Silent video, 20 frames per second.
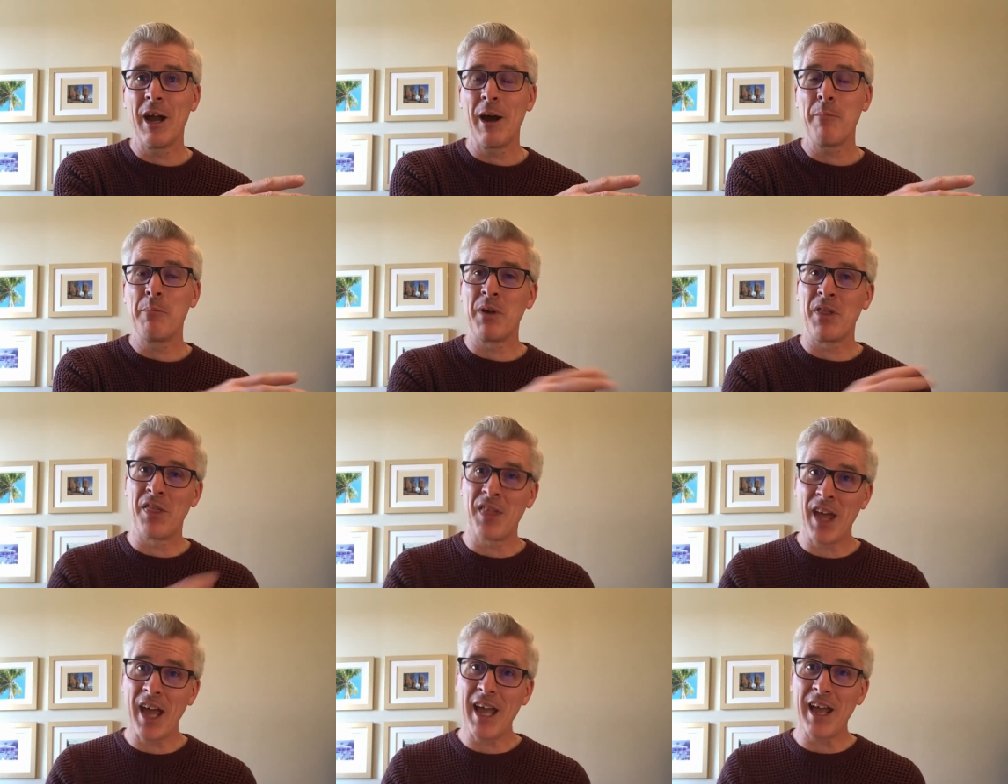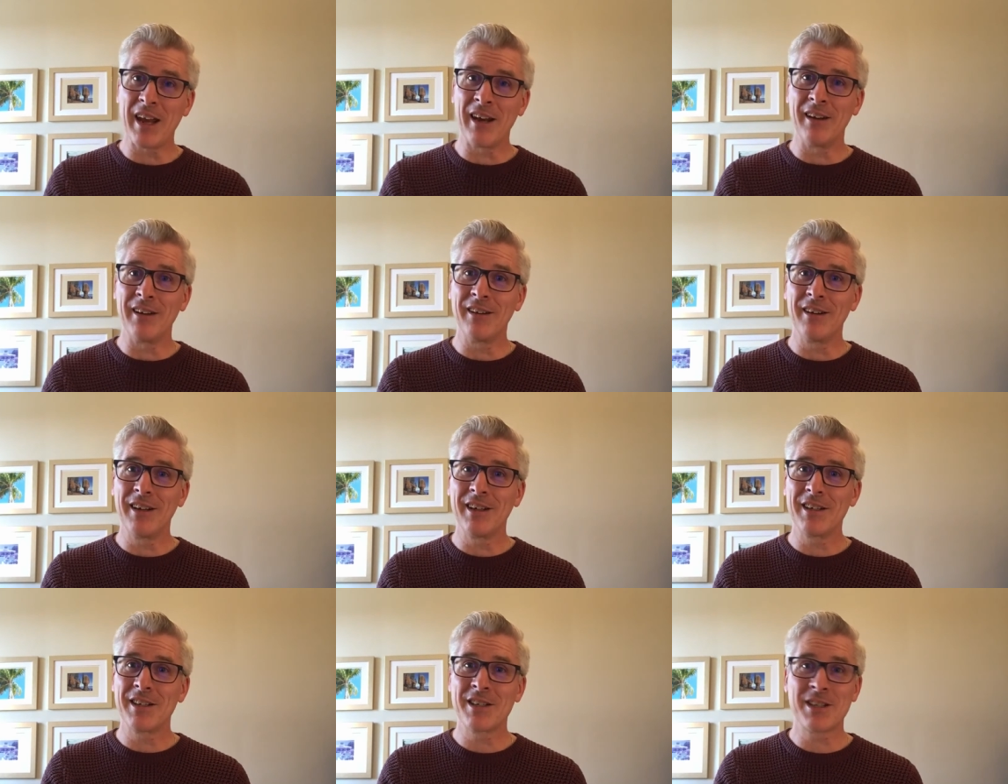But then
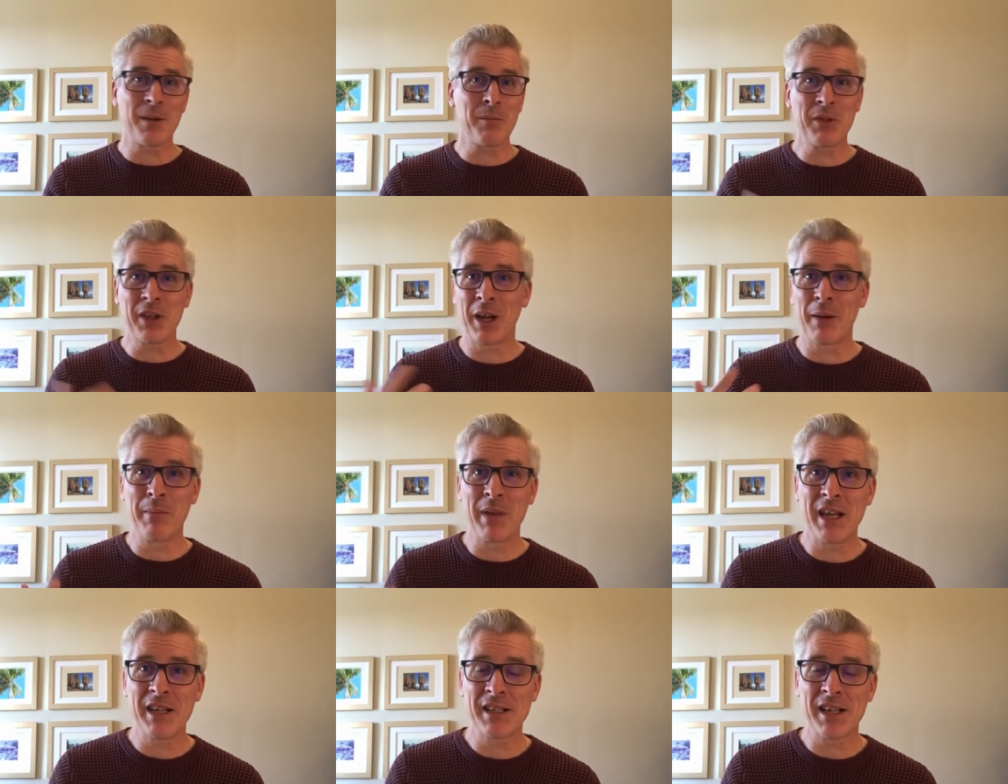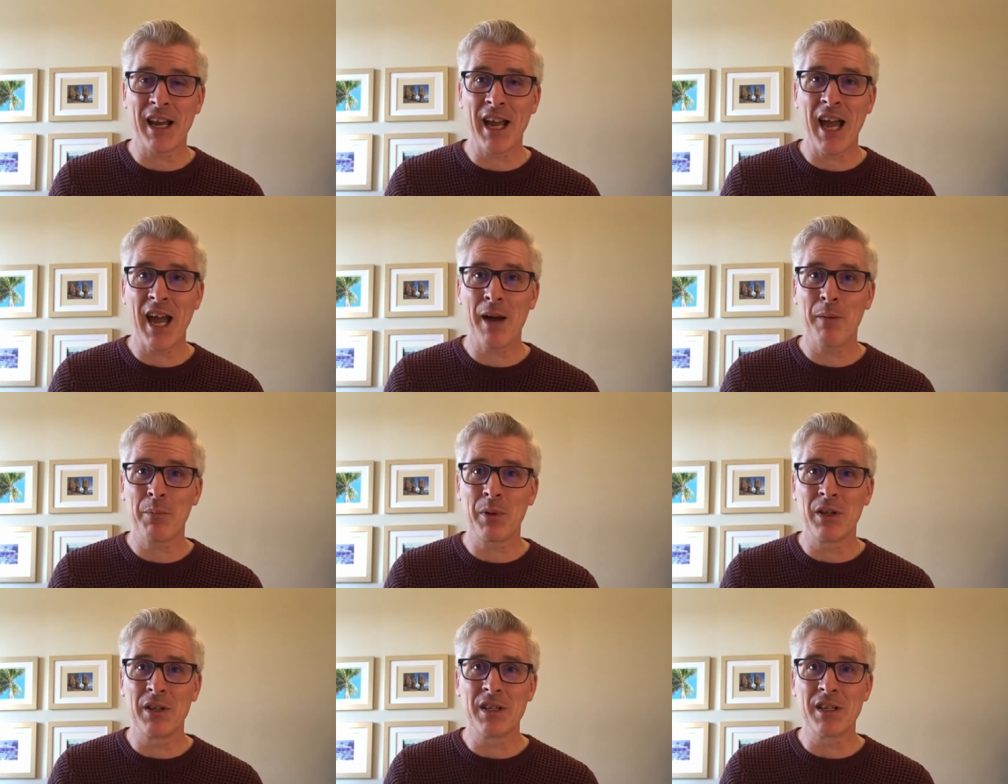something amazing
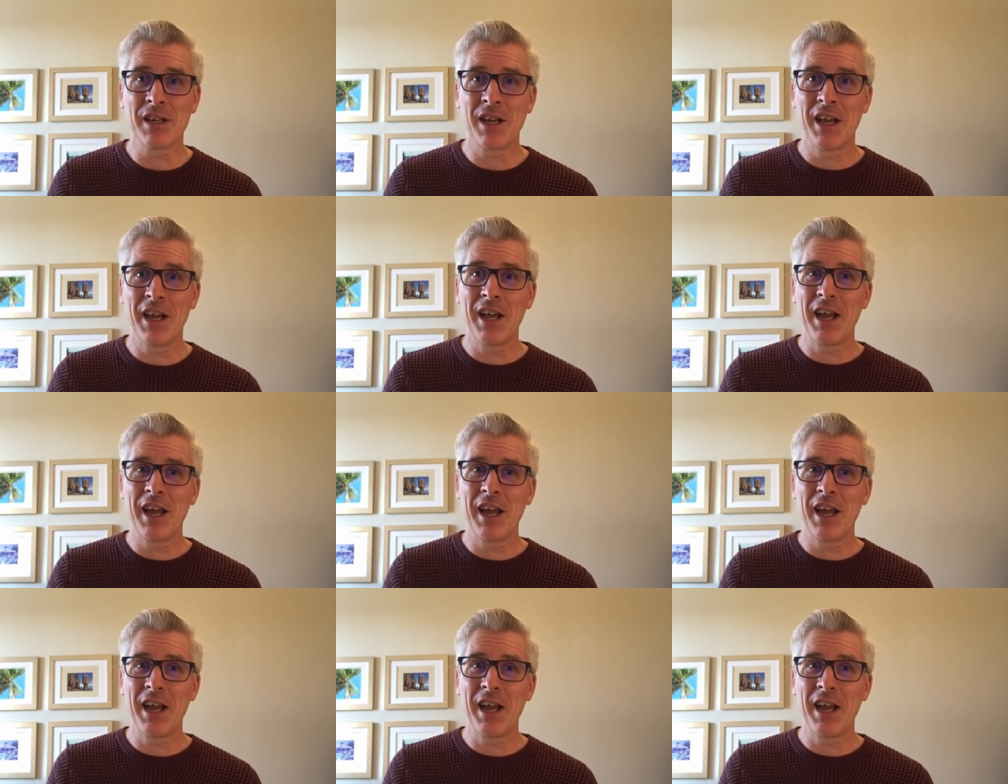happens.